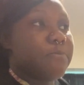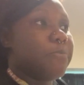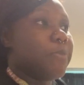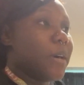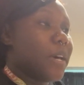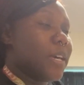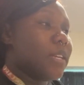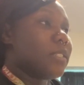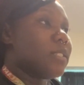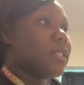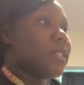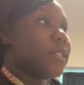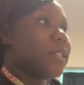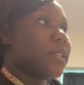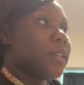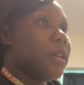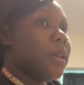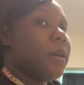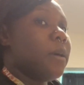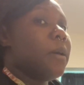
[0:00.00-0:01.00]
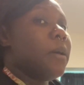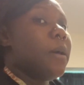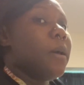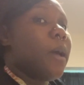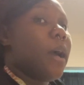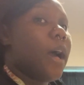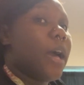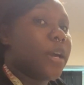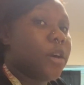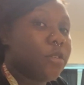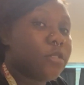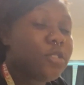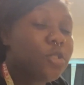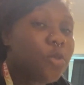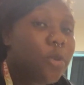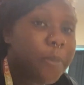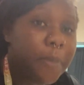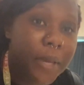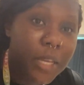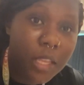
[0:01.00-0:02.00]
But I go
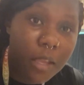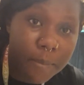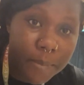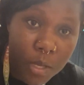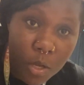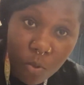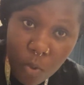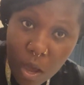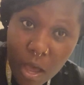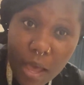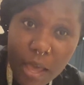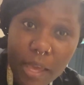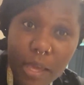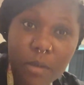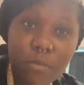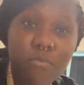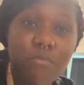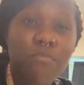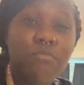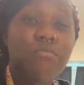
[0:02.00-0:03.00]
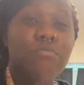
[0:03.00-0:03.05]
to a P W I.